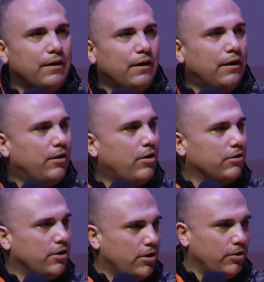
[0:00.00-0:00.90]

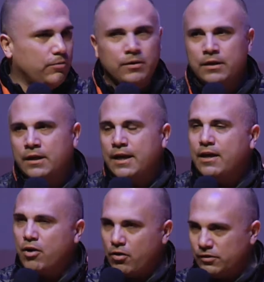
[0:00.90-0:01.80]
Arnaud
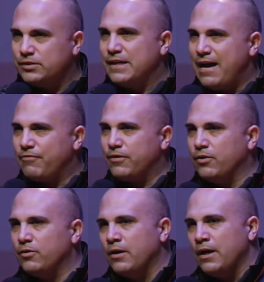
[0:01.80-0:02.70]
and all the staff here.